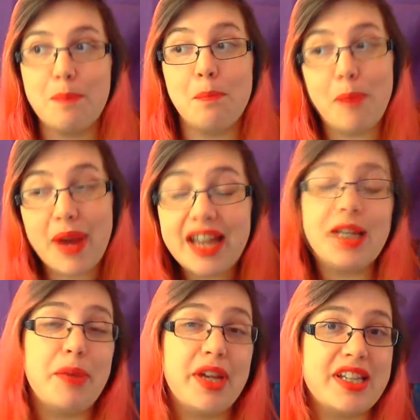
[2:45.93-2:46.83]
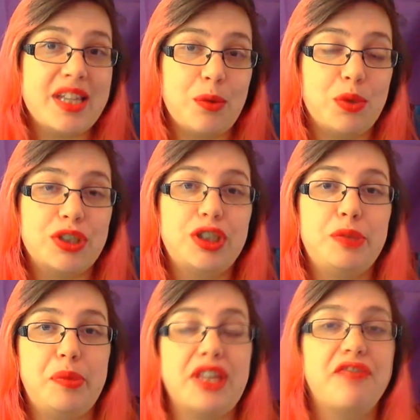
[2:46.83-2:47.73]
mainly because he wanted
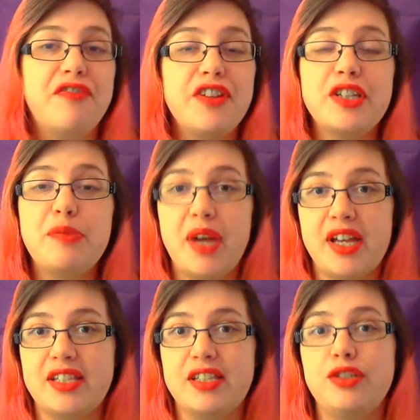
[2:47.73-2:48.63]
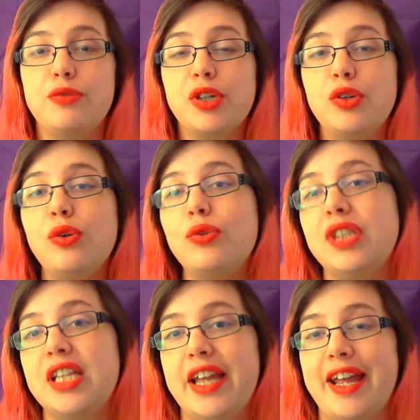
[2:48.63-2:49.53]
to be the first person to
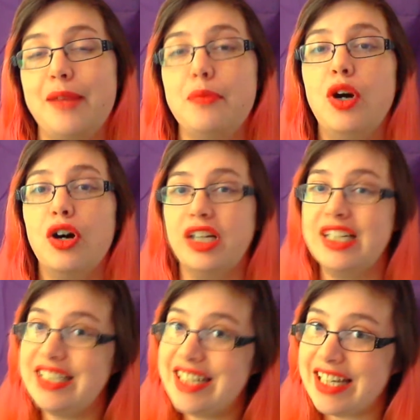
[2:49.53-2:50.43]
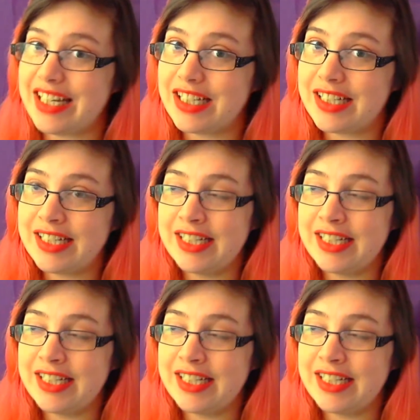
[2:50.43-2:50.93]
record the name on a deed.